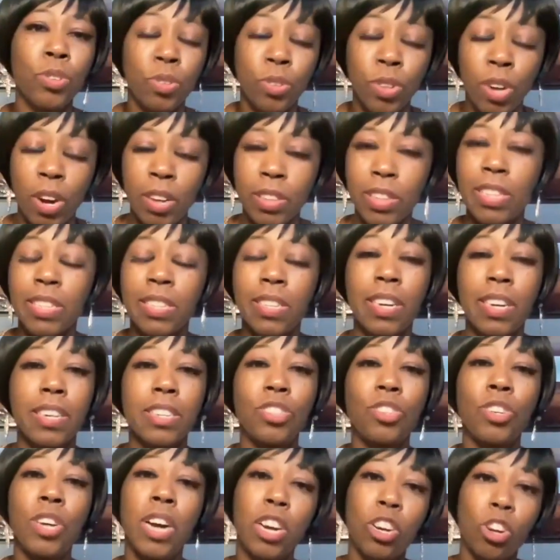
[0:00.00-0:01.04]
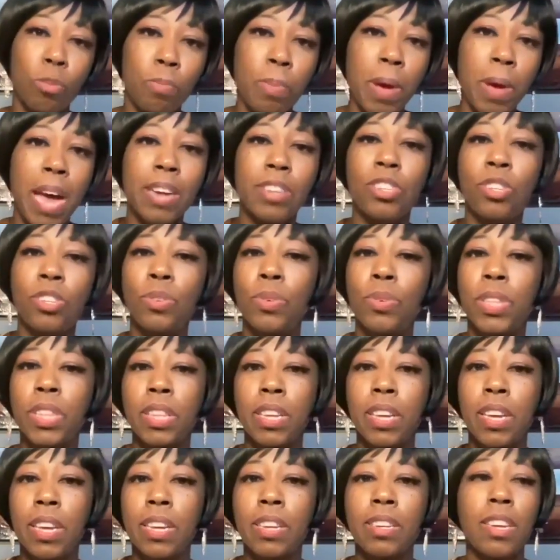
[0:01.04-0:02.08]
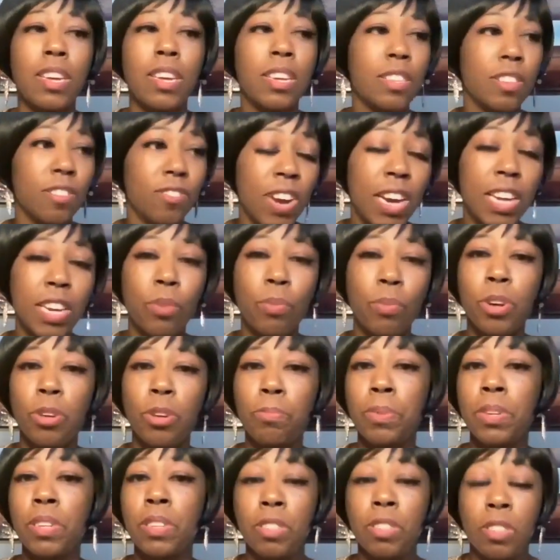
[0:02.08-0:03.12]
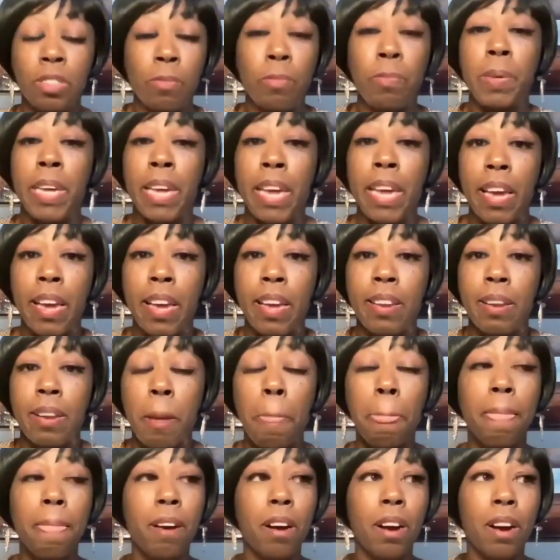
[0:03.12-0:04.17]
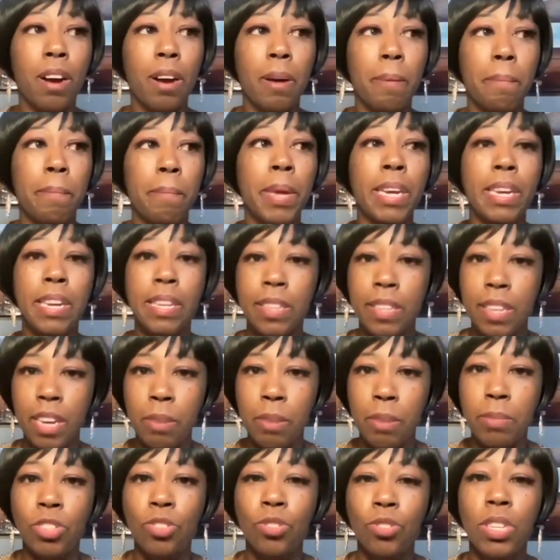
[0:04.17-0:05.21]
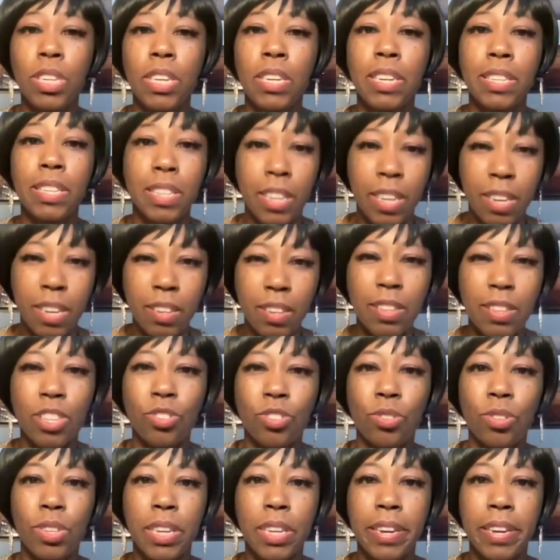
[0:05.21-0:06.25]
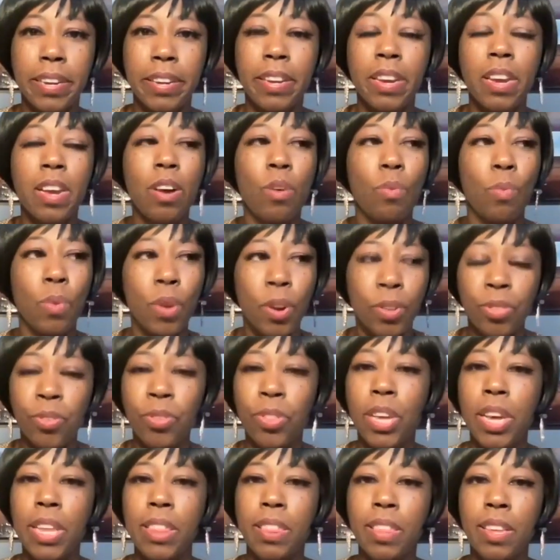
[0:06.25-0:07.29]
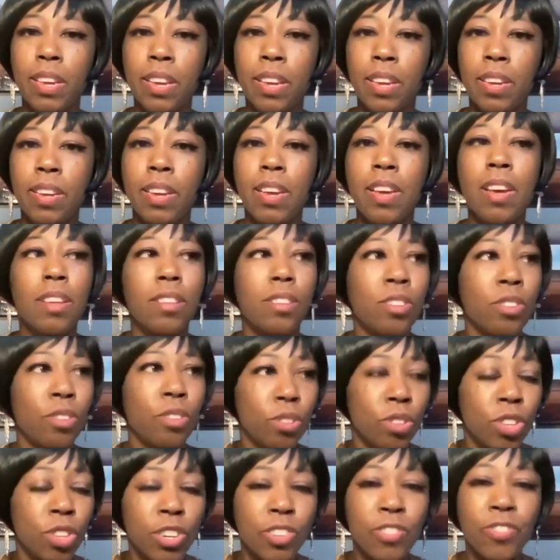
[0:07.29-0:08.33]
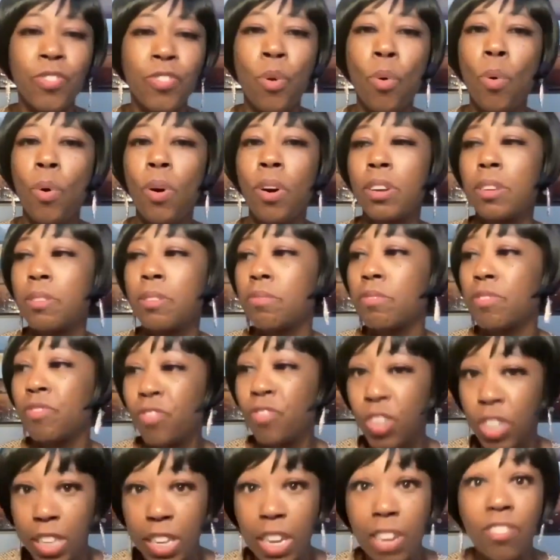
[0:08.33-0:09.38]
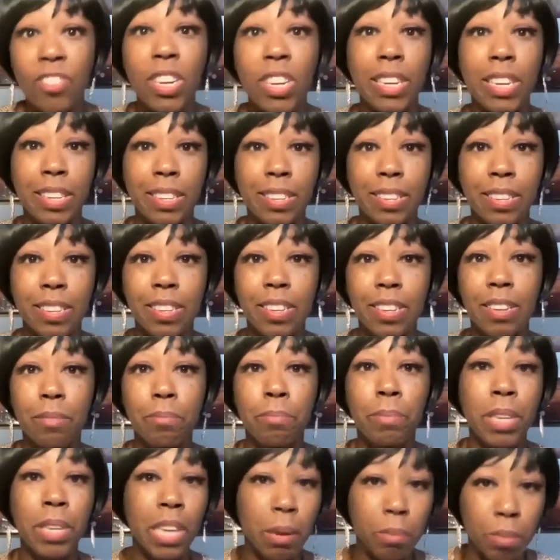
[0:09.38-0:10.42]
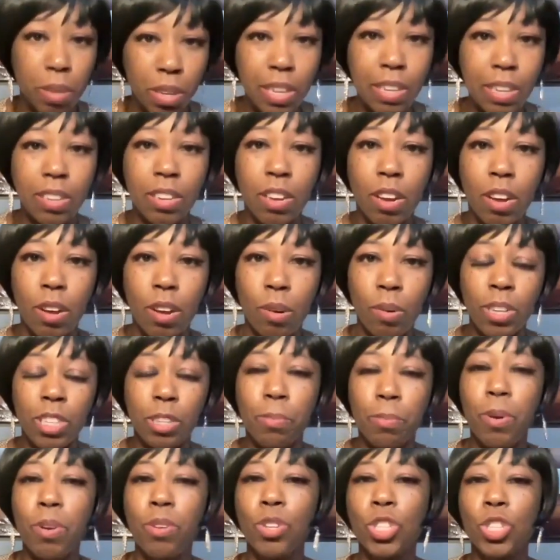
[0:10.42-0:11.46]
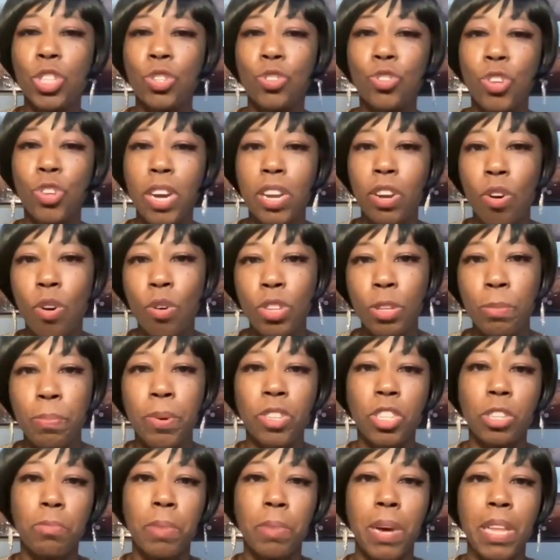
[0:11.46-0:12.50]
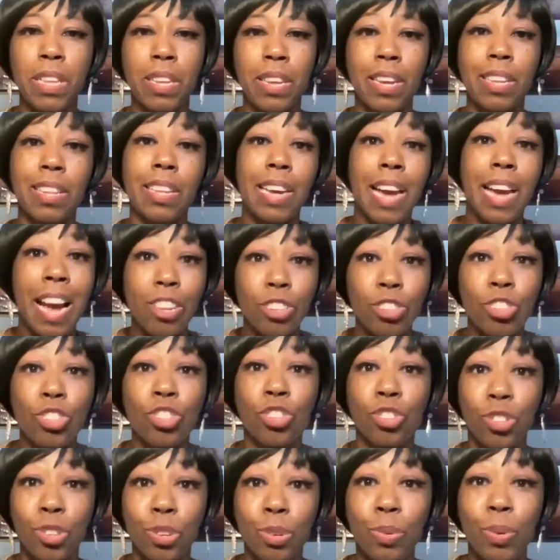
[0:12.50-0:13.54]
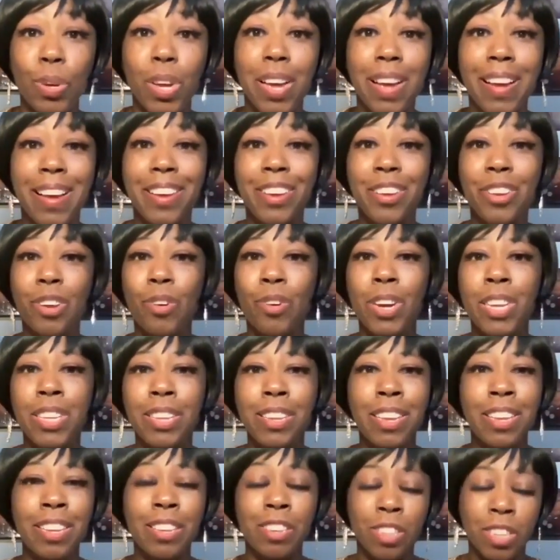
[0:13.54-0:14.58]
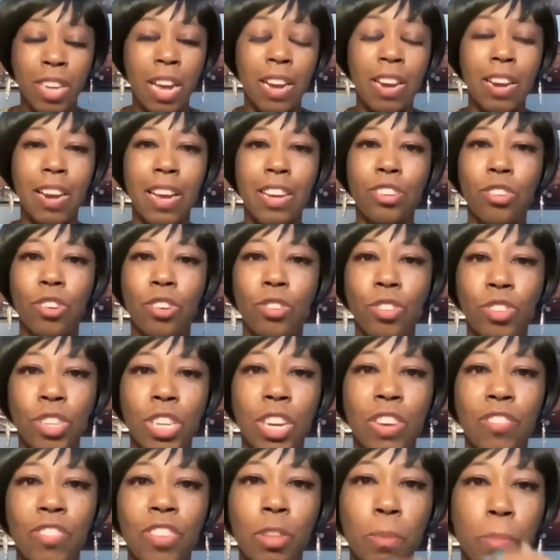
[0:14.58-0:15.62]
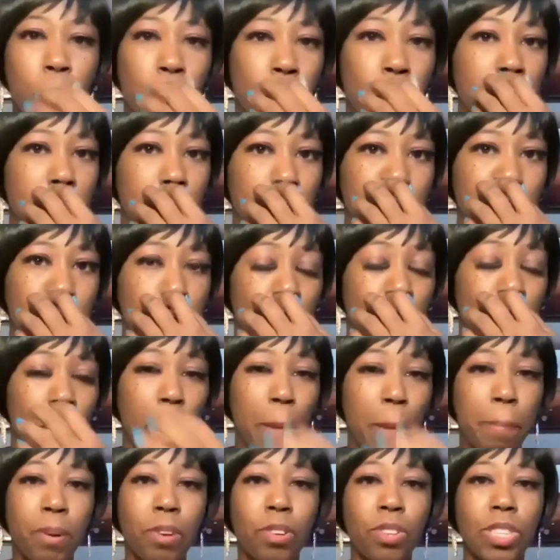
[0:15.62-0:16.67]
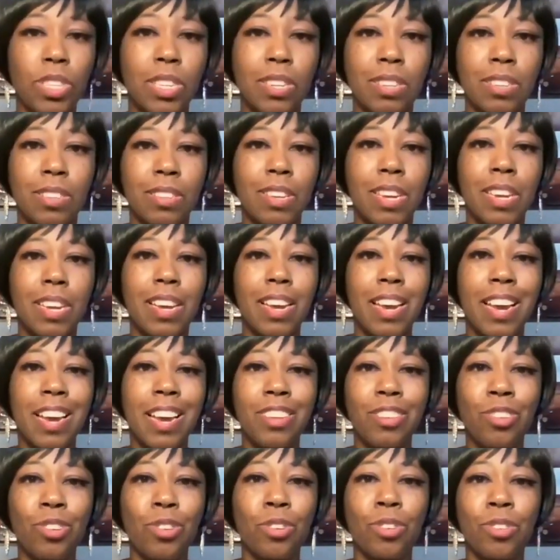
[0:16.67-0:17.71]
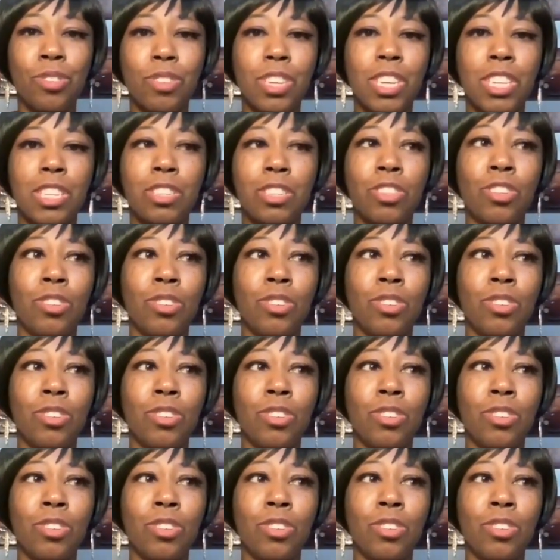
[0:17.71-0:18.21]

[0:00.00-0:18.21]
caught these nuggets. You got to go back to a thing to find out where it began. And get the help that you need, get the healing that you need, work through that thing, you know, look for forgiving, being able to let go, as opposed to trying to hold the person by the neck like I used to do, you know, and it's kind of like, you know, you're giving the poison to that person and you're how's